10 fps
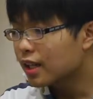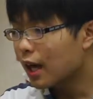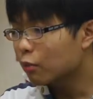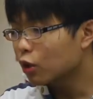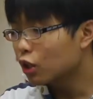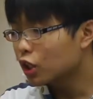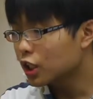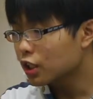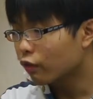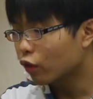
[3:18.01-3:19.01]
Now I'm going to
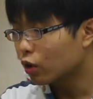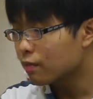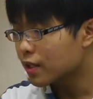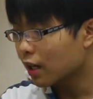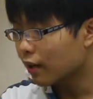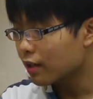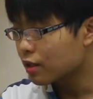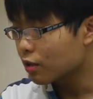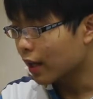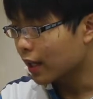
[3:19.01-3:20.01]
adjust the volume down
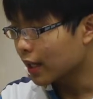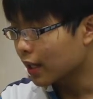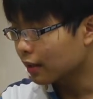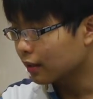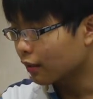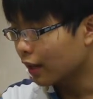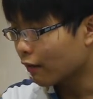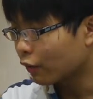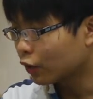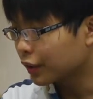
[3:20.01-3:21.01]
until I hit the
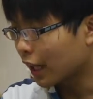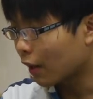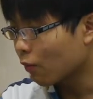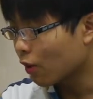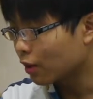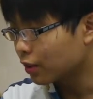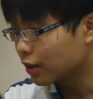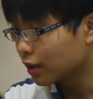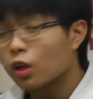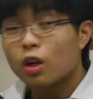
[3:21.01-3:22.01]
level that I
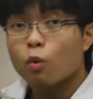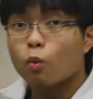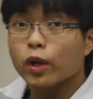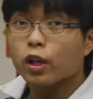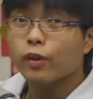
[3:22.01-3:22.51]
want. When you're